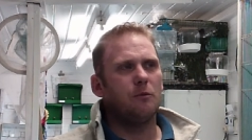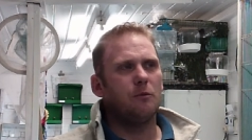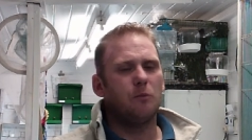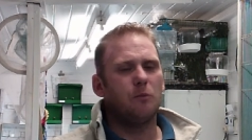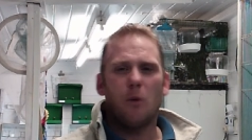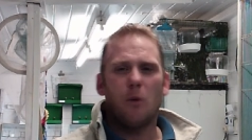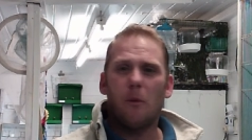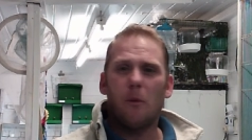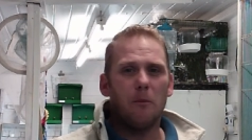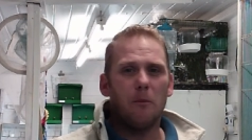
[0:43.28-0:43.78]

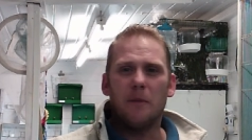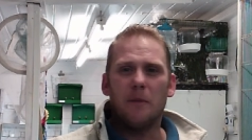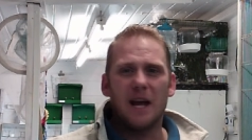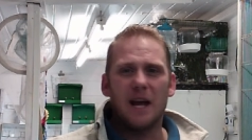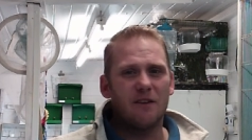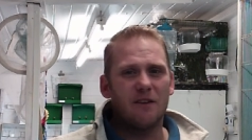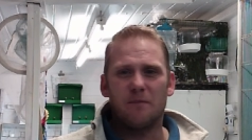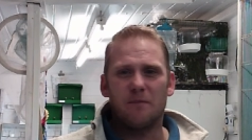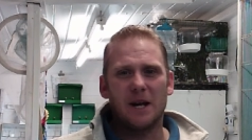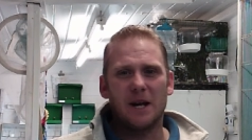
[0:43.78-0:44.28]
what may
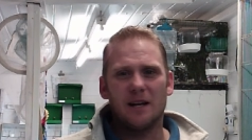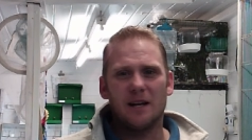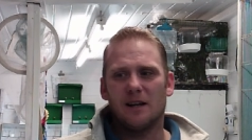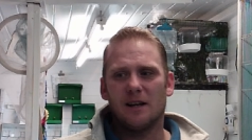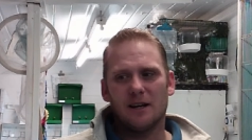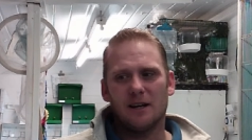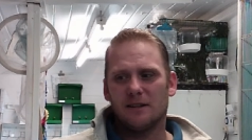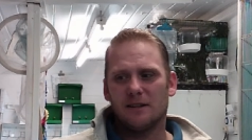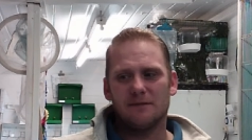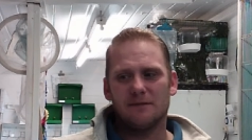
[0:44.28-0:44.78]
have been
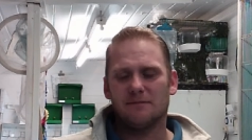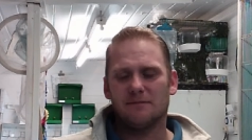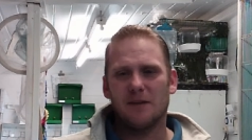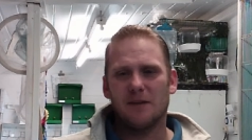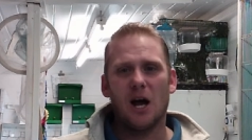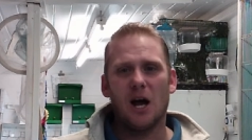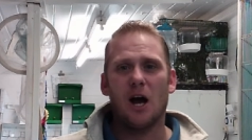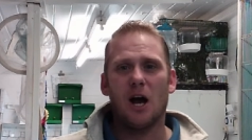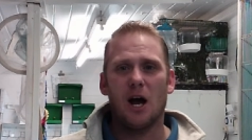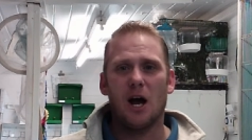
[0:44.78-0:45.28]

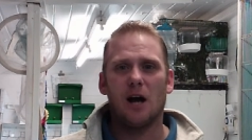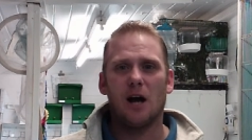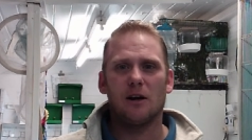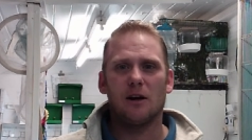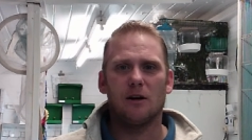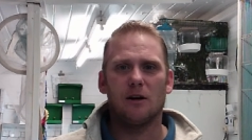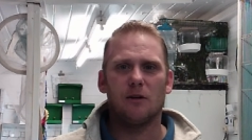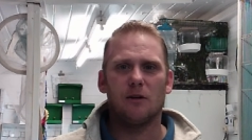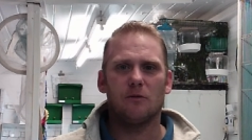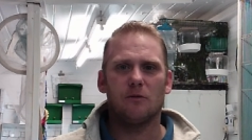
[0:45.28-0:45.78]
uh,
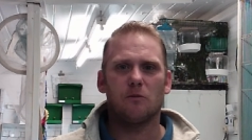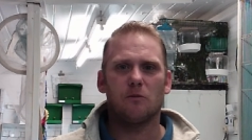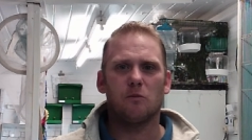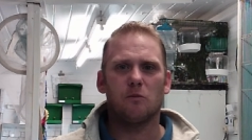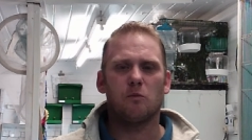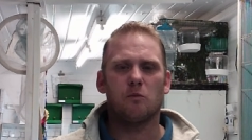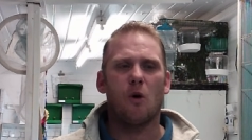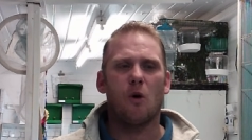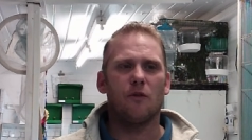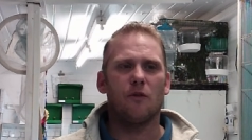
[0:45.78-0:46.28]
a
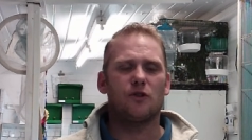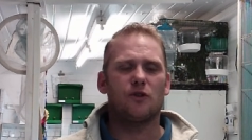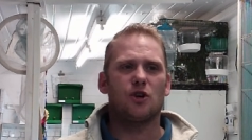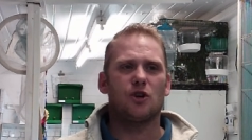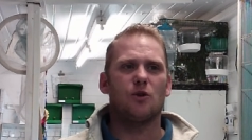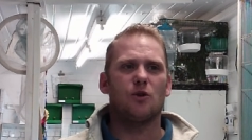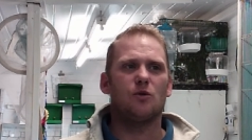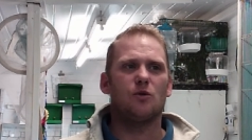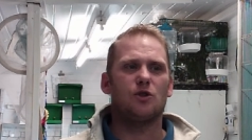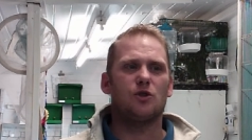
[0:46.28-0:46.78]
one
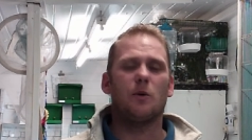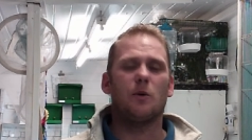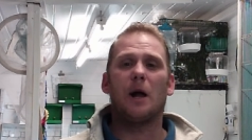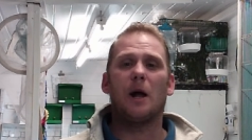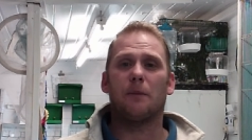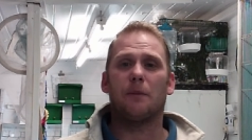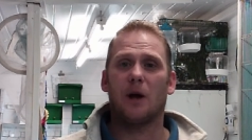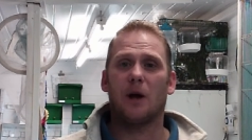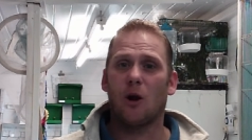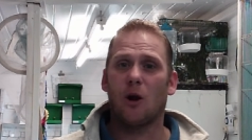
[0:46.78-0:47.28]
to, to
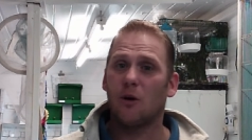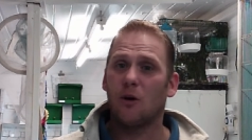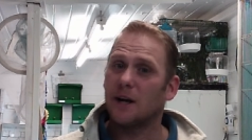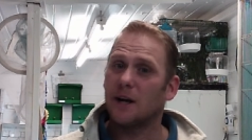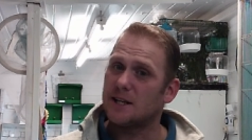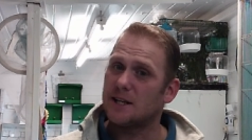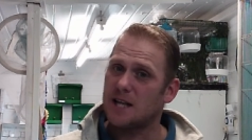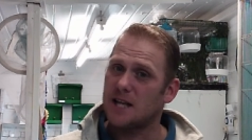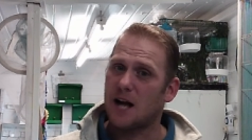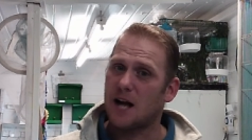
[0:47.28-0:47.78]
help it along
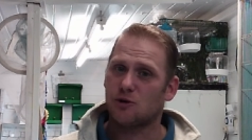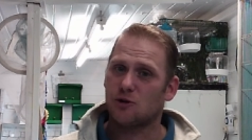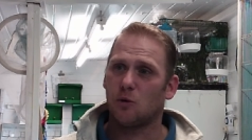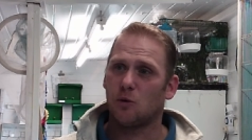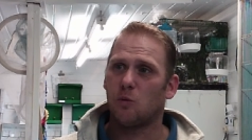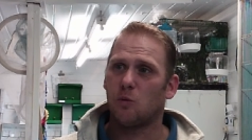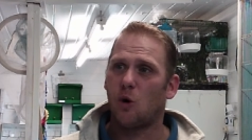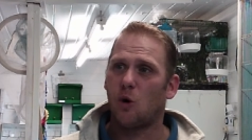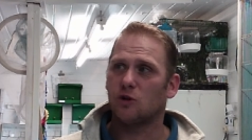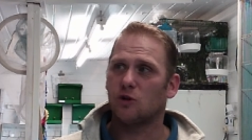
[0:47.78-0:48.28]
is the actual
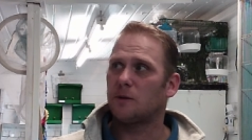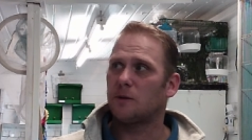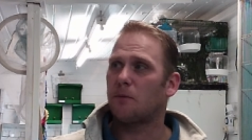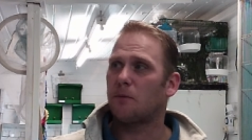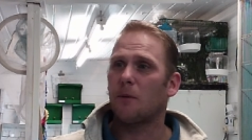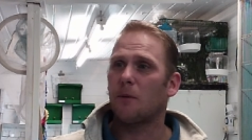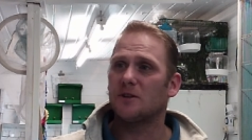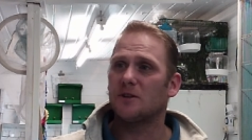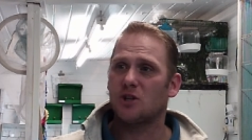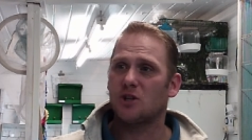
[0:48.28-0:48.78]
water
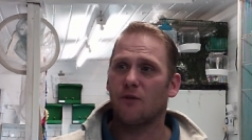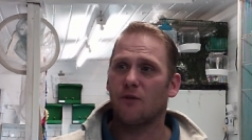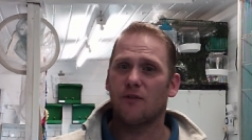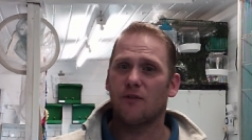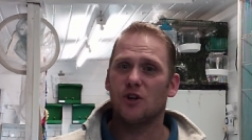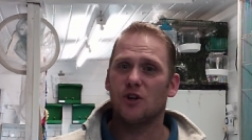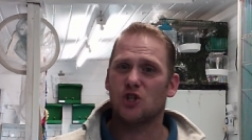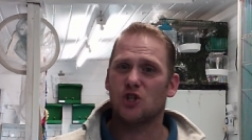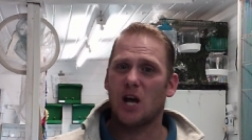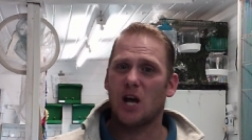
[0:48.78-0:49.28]
probably softening
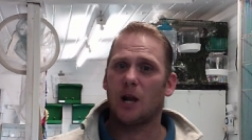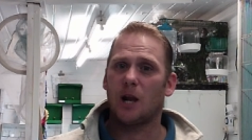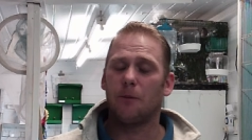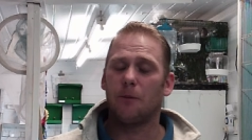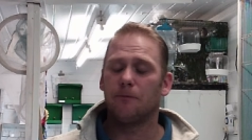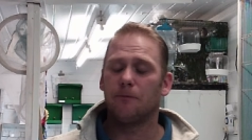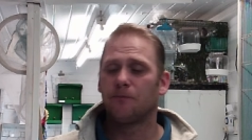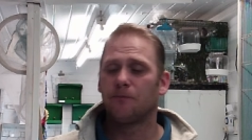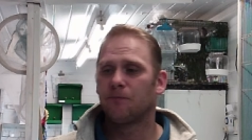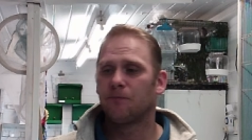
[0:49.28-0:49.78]
the shell up.
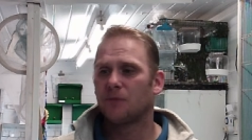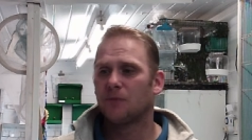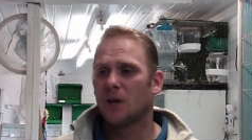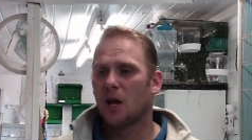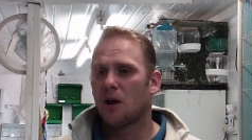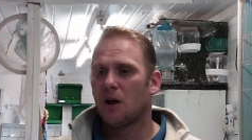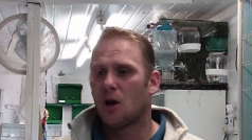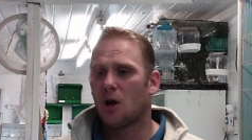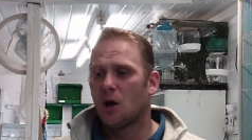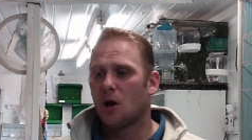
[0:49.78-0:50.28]

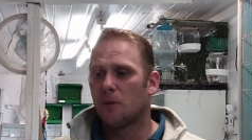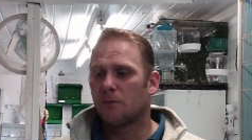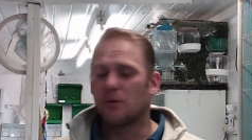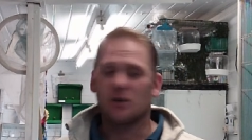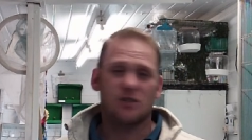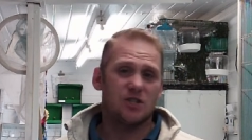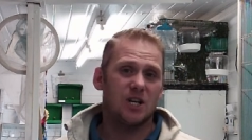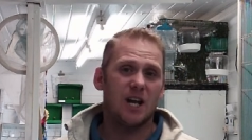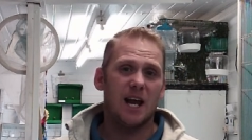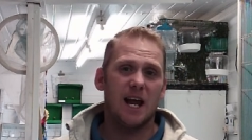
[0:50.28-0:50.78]
But
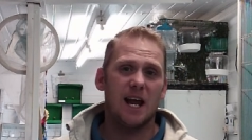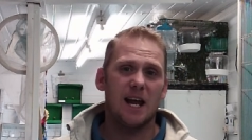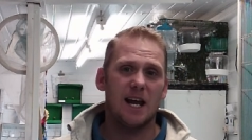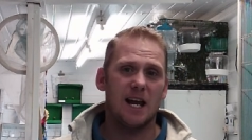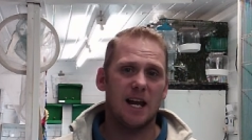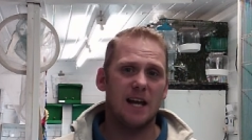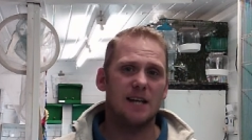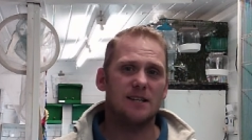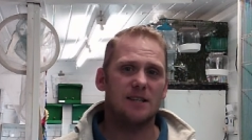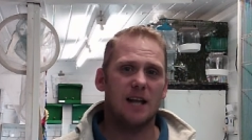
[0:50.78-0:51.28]
today
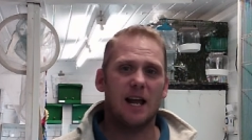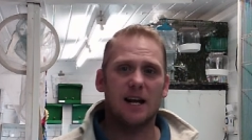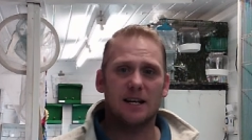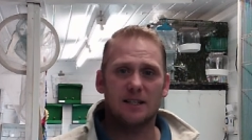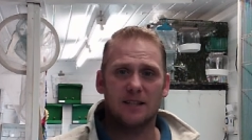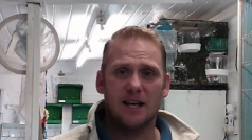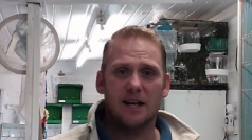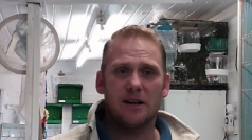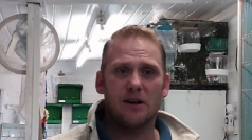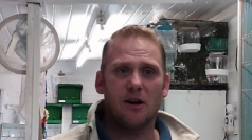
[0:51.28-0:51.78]
is, like I
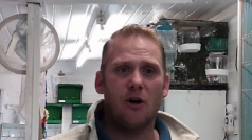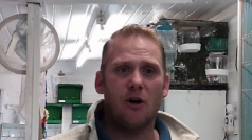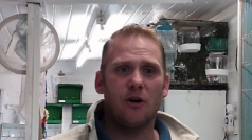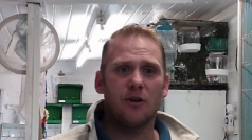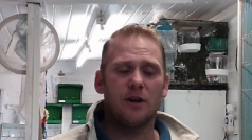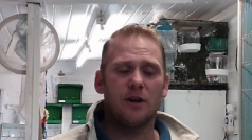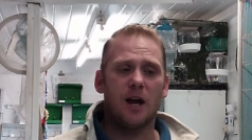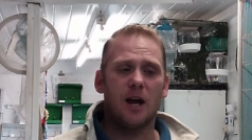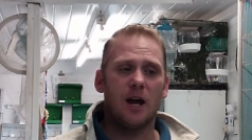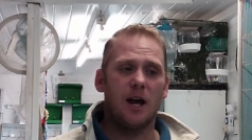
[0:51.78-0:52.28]
said,
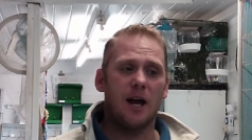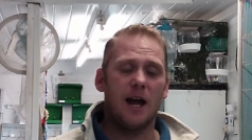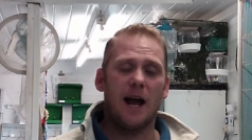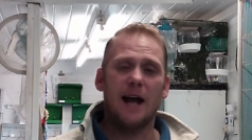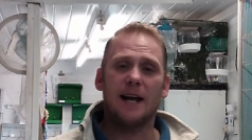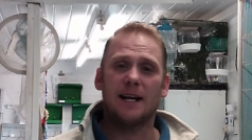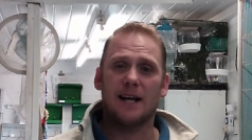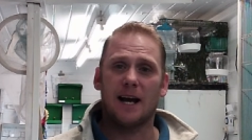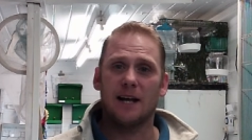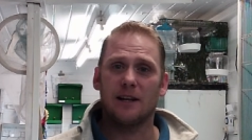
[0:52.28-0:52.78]
on uh,
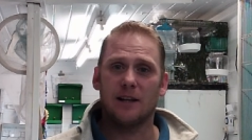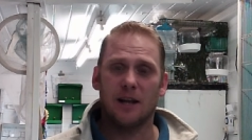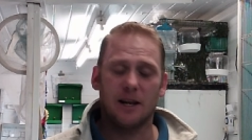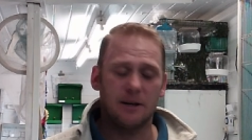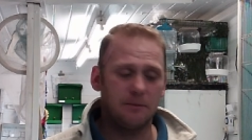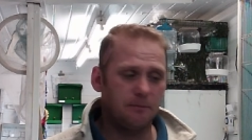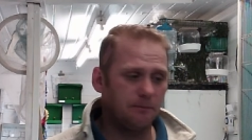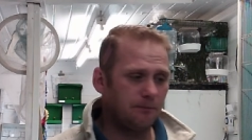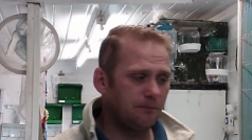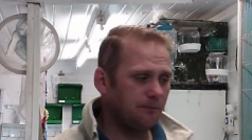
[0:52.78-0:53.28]
egg candling.